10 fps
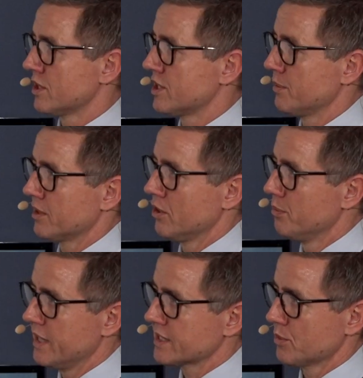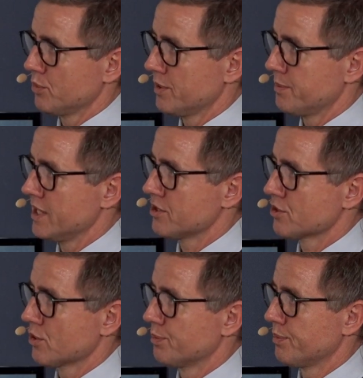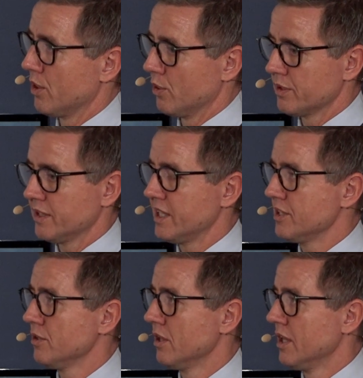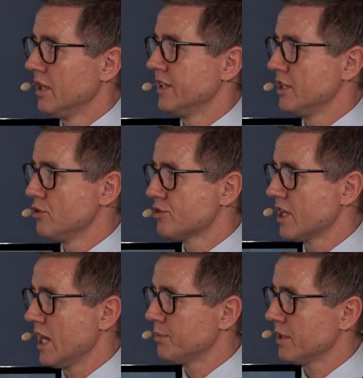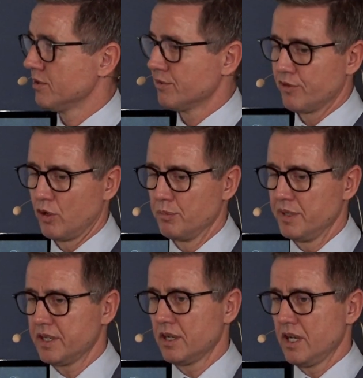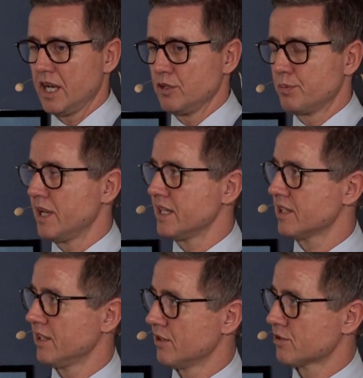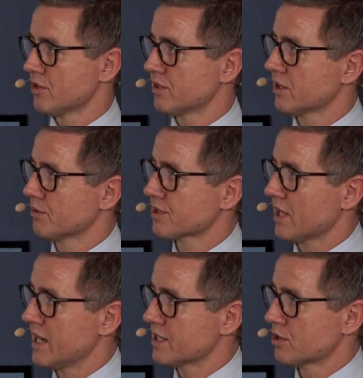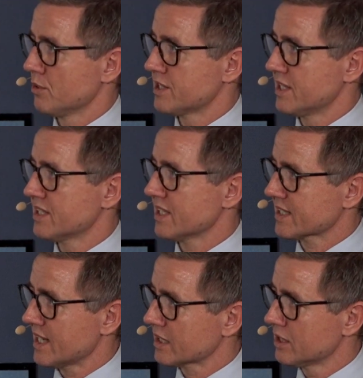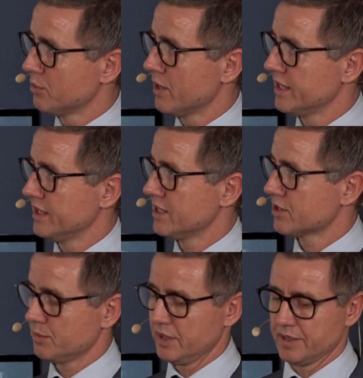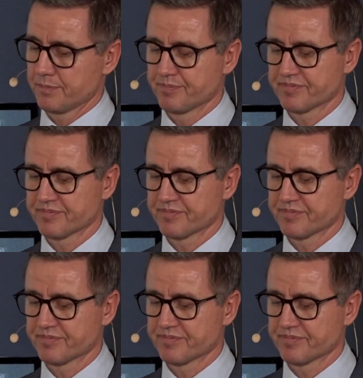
it. Typically, you mix it with the patient's own bone, and then you shape and you form it, and you place it in the surgical site, so it sits exactly where it needs to be.